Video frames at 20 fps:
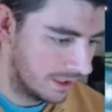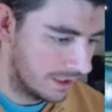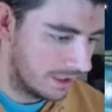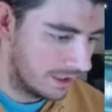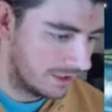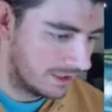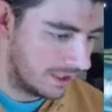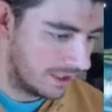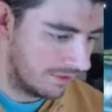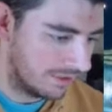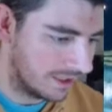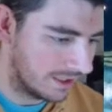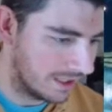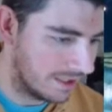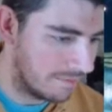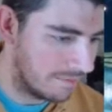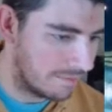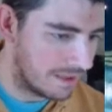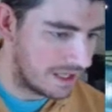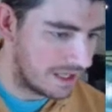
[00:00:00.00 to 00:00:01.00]
Definitely going
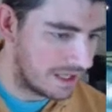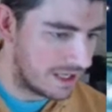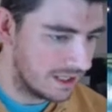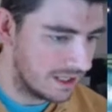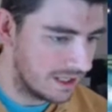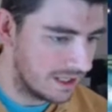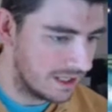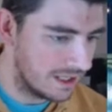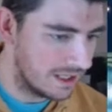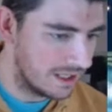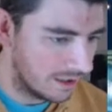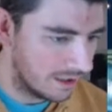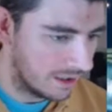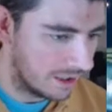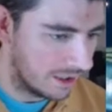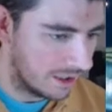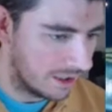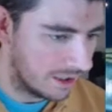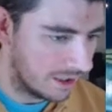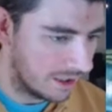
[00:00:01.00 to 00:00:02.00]
to be
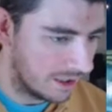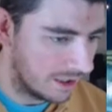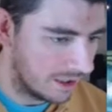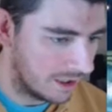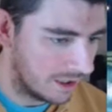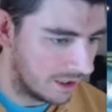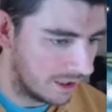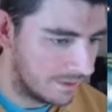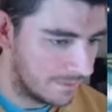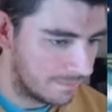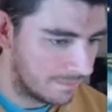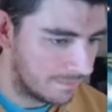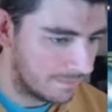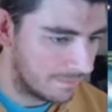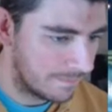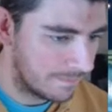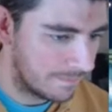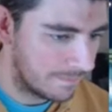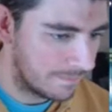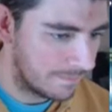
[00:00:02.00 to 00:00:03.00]
up there as a
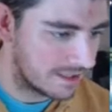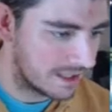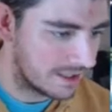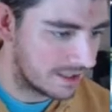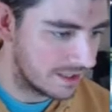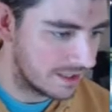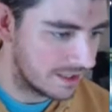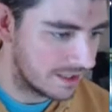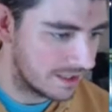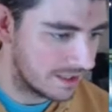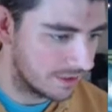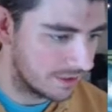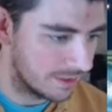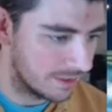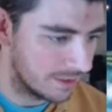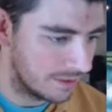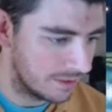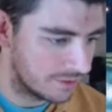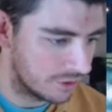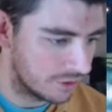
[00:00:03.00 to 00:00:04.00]
contender in my
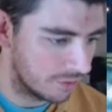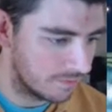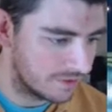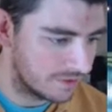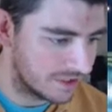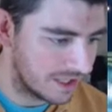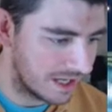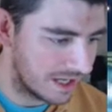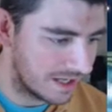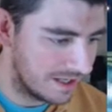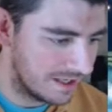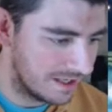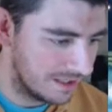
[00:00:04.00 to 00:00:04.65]
top 10